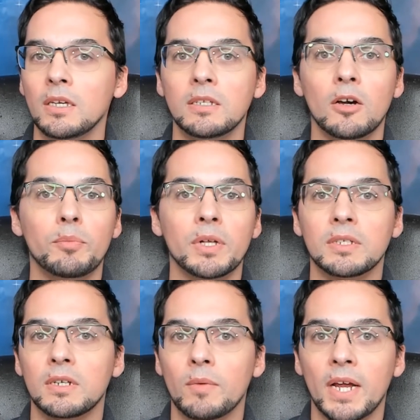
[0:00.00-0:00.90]
you know,
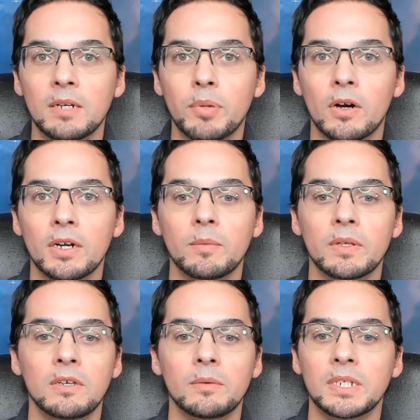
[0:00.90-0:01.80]
building a raid party
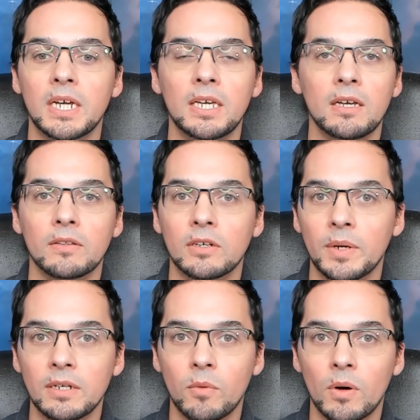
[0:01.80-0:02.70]
with you and taking on the
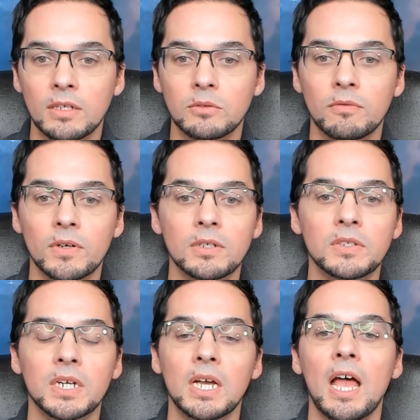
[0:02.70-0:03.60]
Queen of Wands
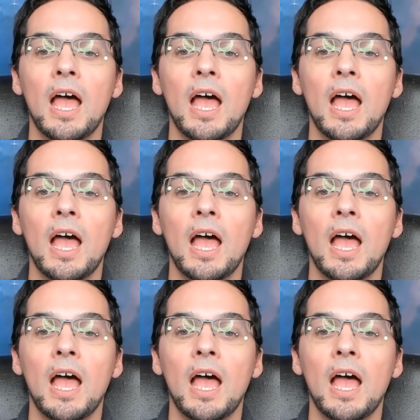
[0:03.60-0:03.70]
reversed.